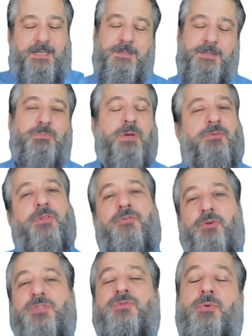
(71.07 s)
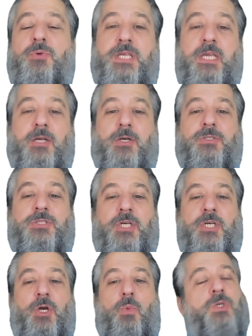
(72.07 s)
But for the first few years,
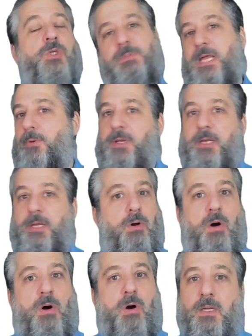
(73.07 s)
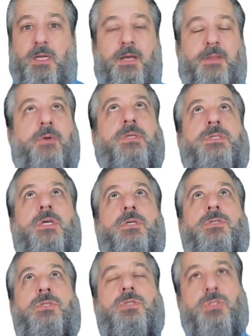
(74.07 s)
we're just plowing along. There is
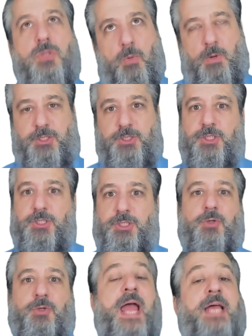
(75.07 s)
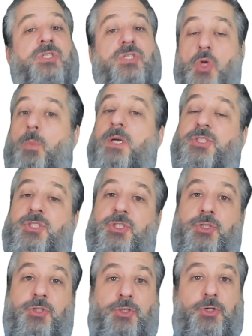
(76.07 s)
so much to do and so much to
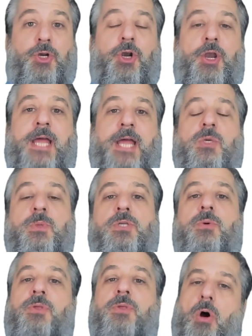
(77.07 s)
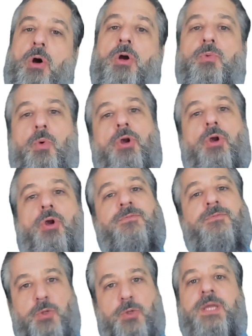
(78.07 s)
learn, and so we do the hard work
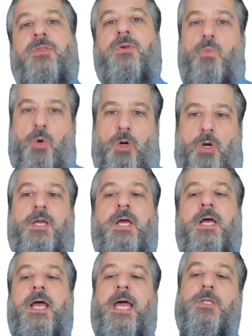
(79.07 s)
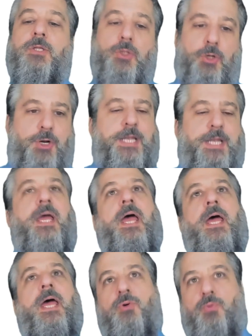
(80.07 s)
of doing the work and learning
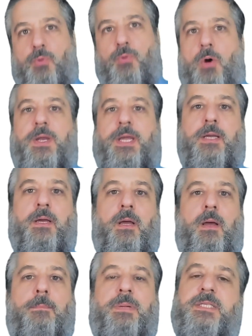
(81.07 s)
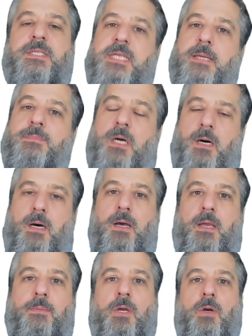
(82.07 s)
and growing. But at the same
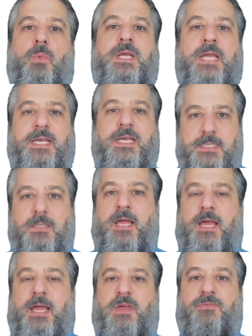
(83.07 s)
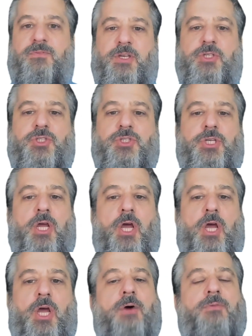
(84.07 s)
time, we still have that vision
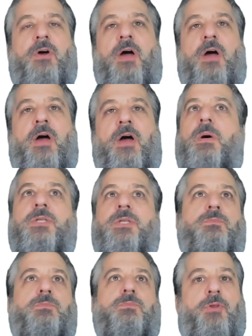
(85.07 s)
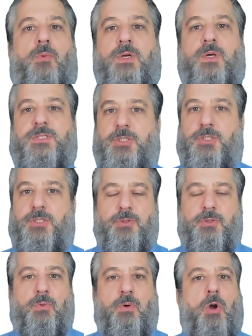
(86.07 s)
of how much more there was to
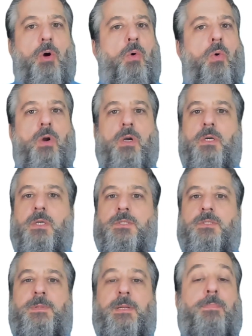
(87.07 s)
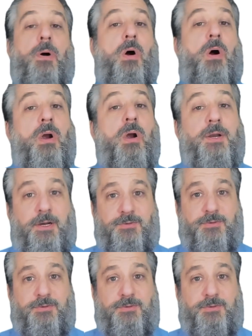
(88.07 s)
do or to be part of.